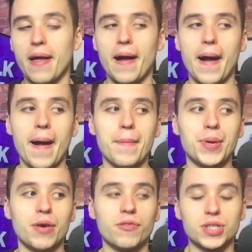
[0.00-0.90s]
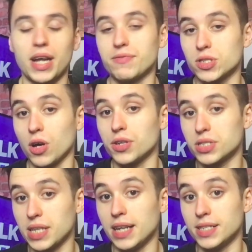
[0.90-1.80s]
And they're obviously going to have to start
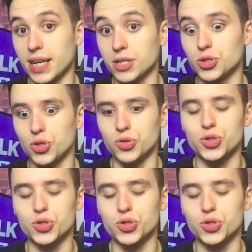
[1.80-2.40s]
selling tickets soon.